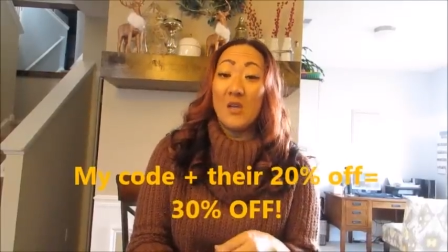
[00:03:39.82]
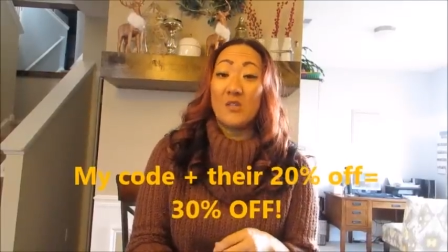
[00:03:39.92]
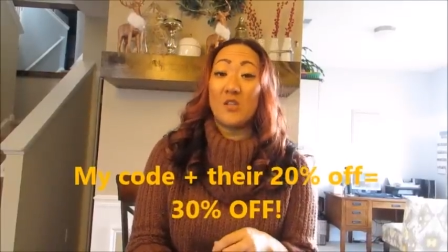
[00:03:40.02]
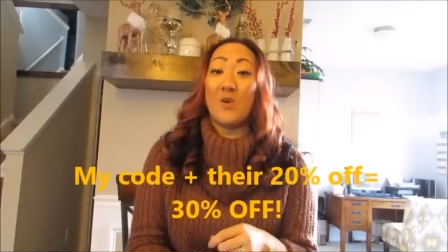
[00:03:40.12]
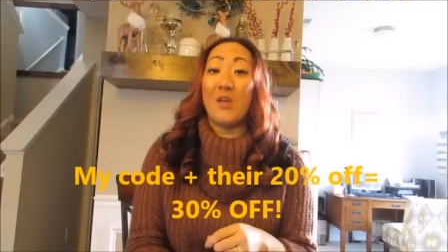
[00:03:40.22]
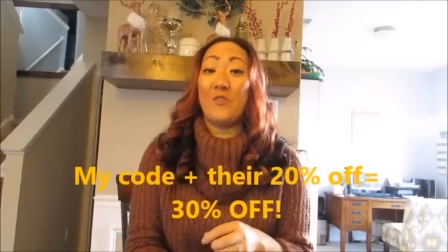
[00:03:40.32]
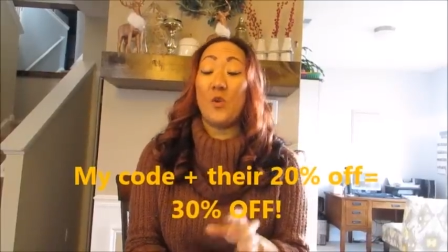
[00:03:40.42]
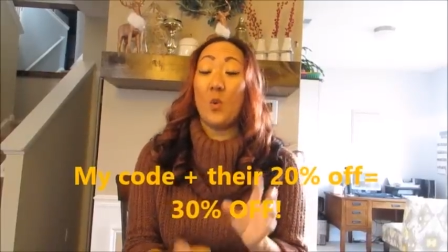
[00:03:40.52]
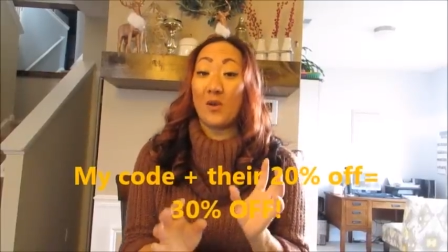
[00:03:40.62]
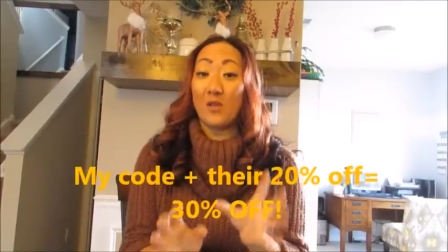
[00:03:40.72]
So if
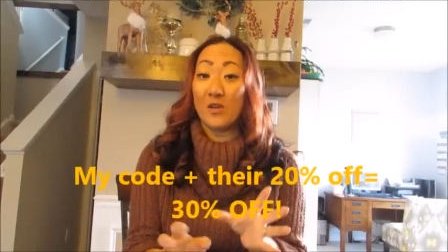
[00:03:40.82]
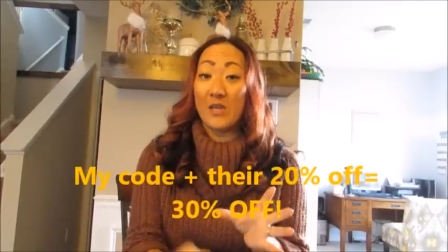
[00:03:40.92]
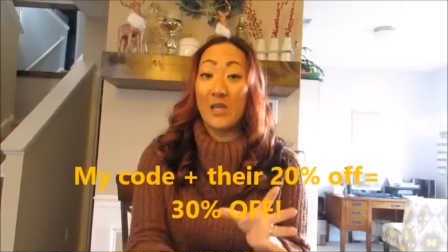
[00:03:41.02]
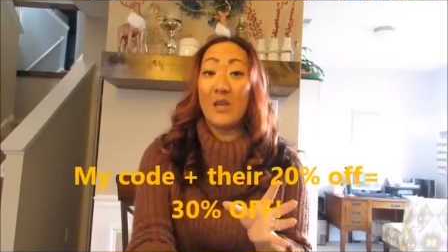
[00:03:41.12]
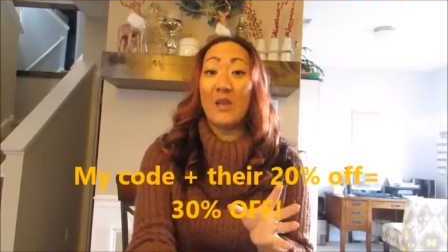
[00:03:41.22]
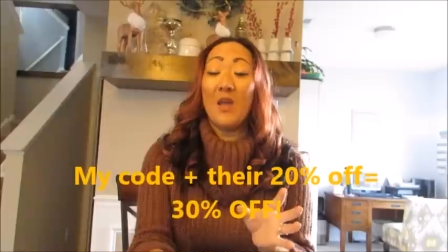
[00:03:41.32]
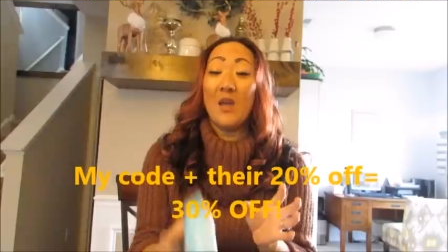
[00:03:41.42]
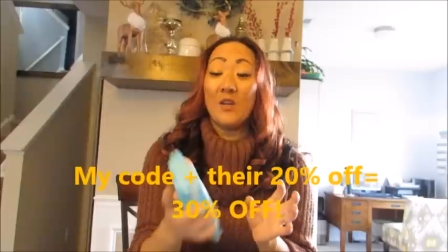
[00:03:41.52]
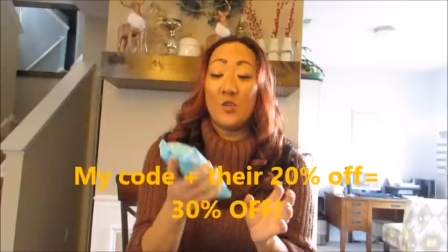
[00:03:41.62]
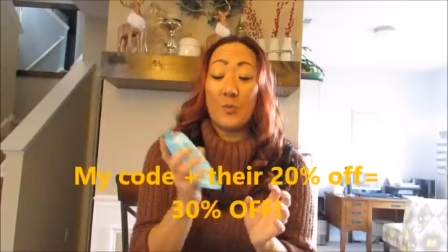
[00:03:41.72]
you are looking
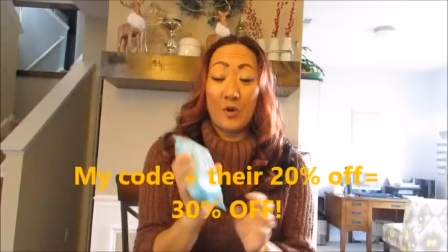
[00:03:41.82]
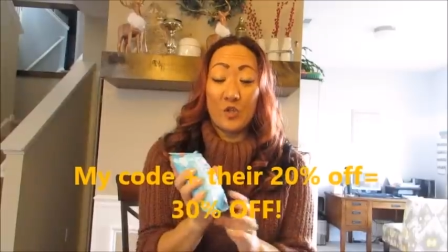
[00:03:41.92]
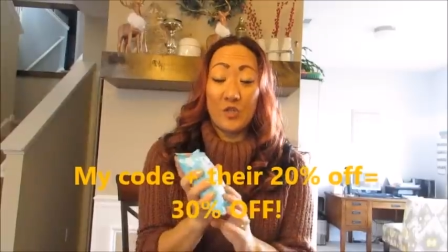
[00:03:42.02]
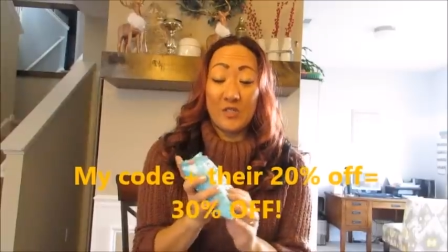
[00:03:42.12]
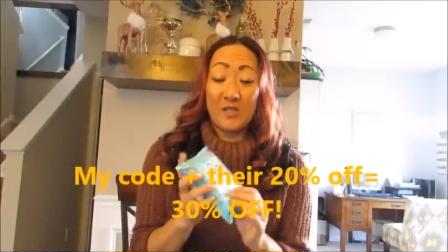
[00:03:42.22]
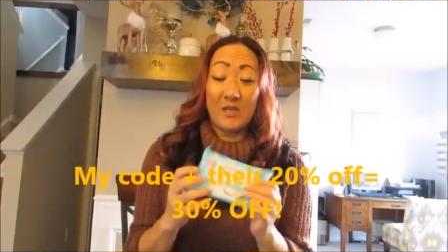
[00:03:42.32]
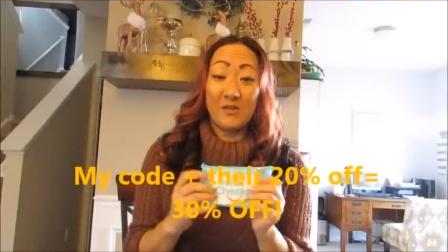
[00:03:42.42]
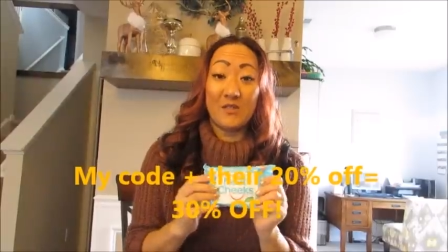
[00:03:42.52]
to purchase these,